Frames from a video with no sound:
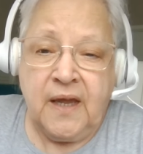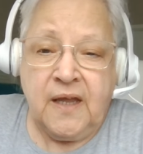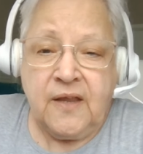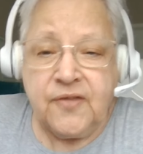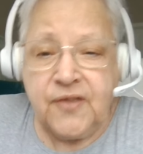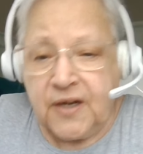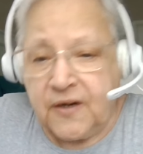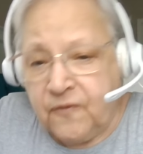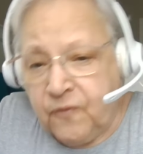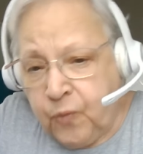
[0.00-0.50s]

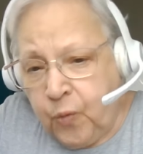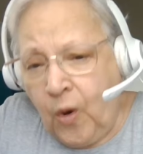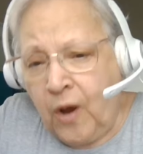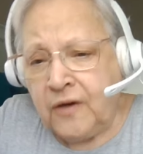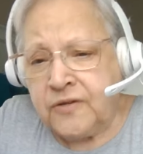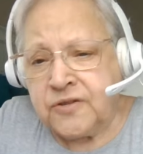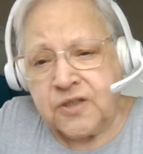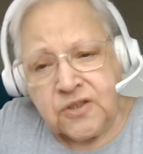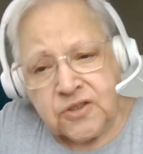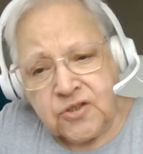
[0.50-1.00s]
that have
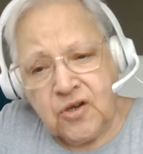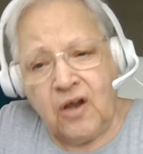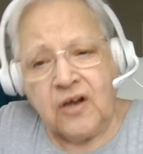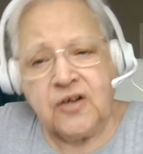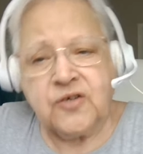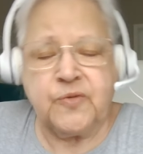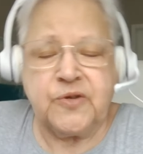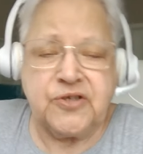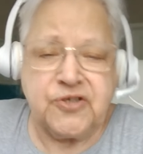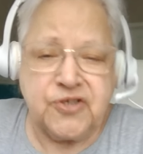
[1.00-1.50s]
walked and
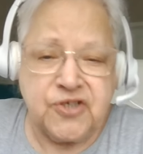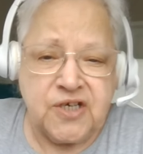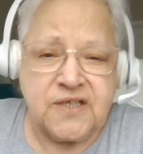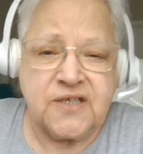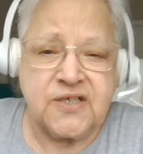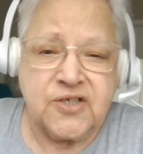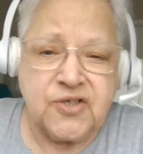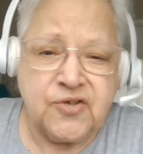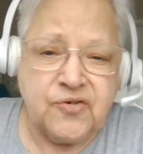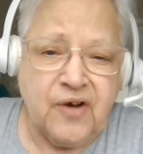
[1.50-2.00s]
talked with
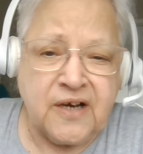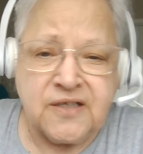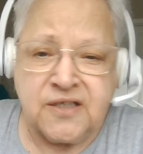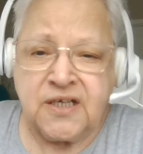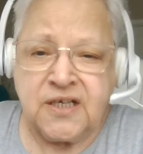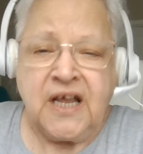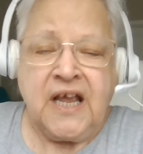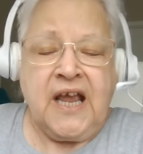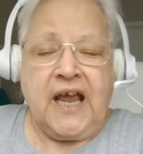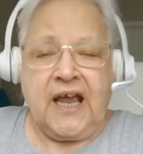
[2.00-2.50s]
Jesus
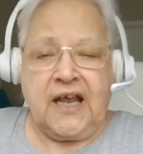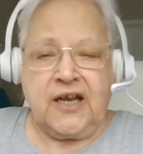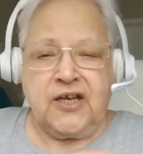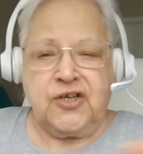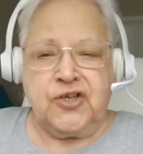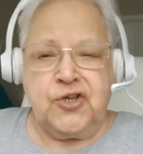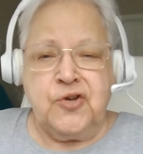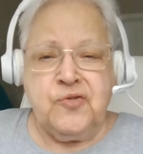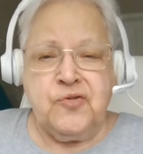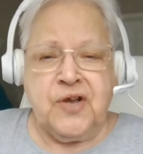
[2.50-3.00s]
Christ, and
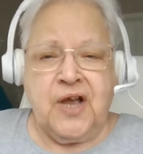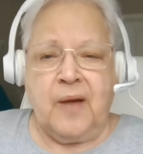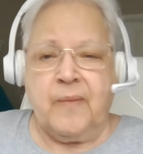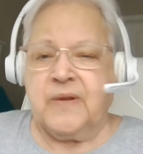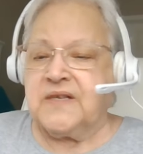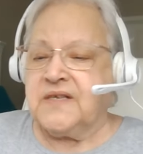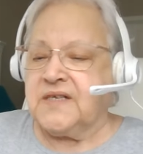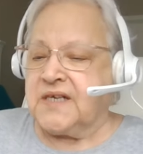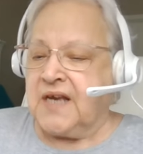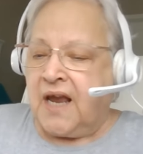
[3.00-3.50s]
you come
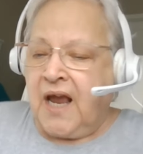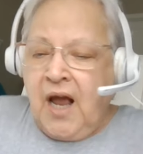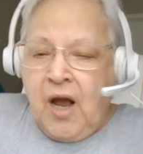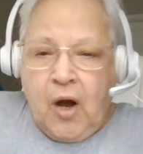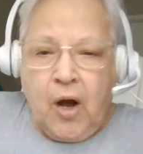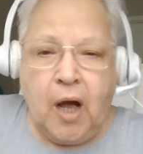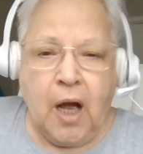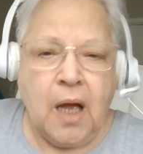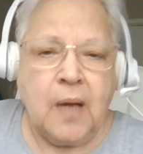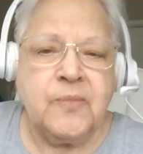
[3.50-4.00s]
and say,
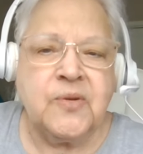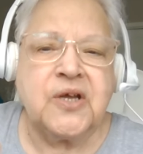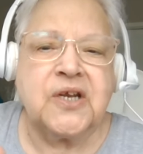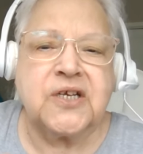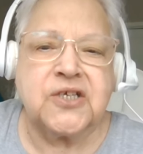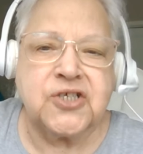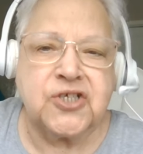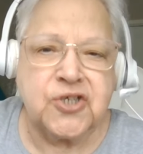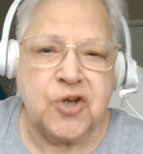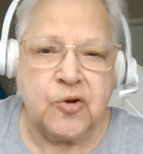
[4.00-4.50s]
oh, I'm going
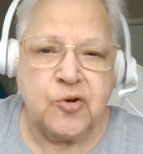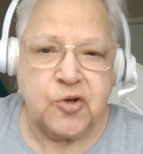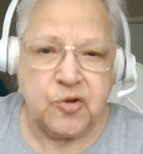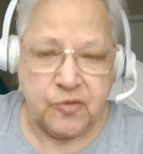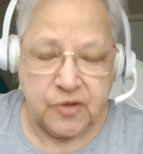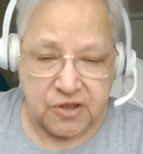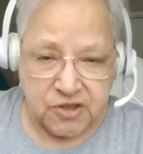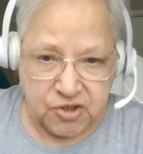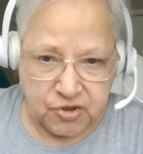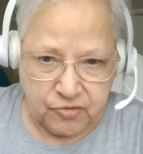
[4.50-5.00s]
to show you
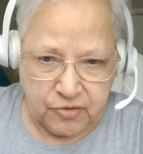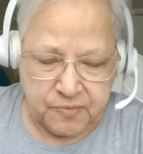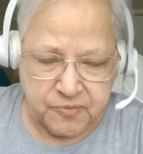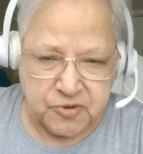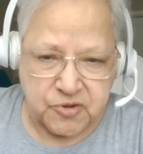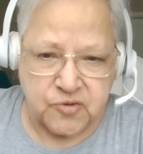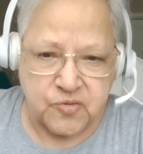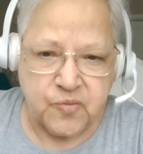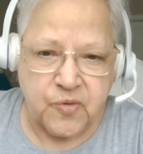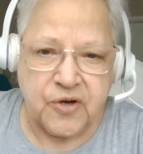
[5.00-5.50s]
in the
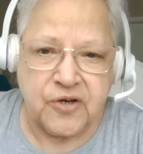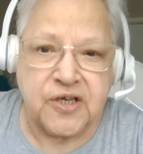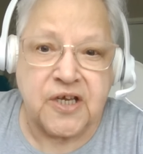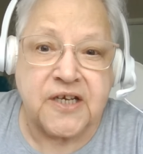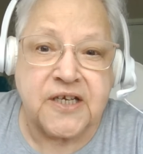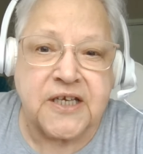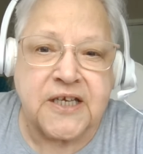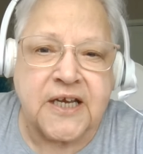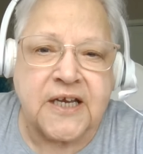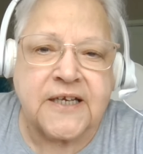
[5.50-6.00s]
scriptures where you
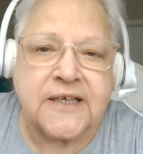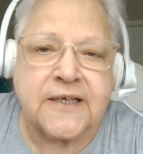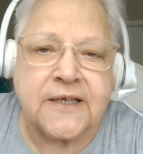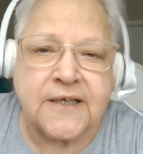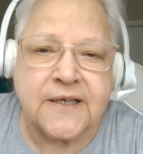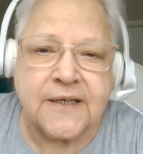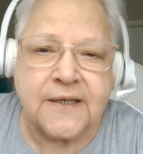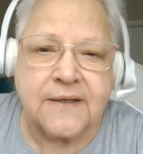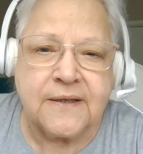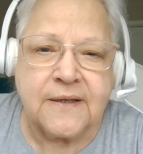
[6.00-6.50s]

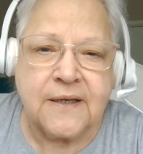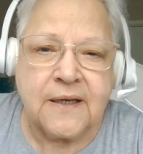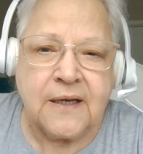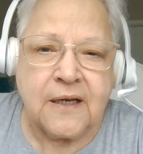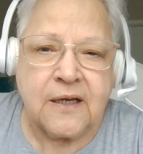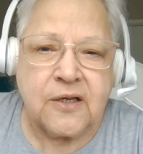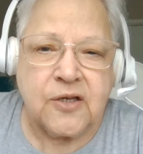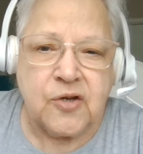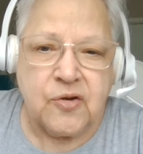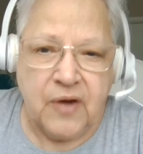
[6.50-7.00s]
didn't.
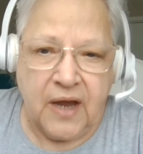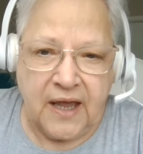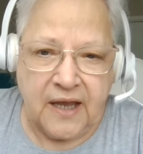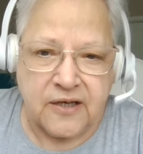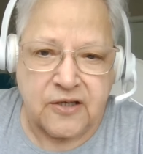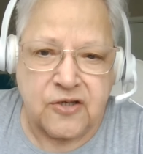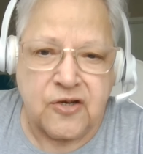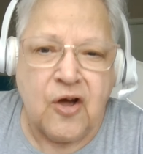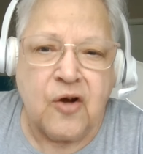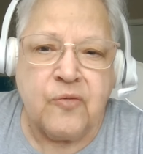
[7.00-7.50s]
You
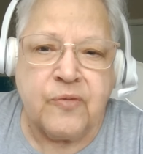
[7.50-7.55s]
had no